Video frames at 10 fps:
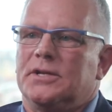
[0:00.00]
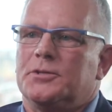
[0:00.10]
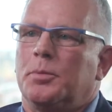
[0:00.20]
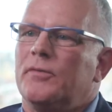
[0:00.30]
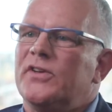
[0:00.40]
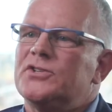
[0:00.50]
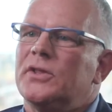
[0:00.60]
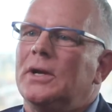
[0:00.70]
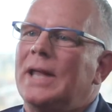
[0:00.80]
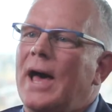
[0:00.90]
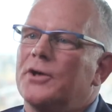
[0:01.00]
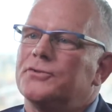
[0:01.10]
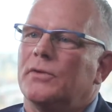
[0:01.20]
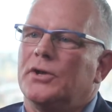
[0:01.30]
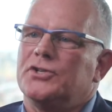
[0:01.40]
is a provision that
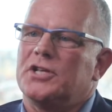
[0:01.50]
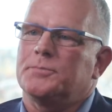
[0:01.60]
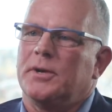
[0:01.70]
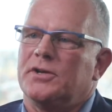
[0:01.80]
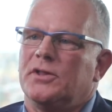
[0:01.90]
allows for an adjustment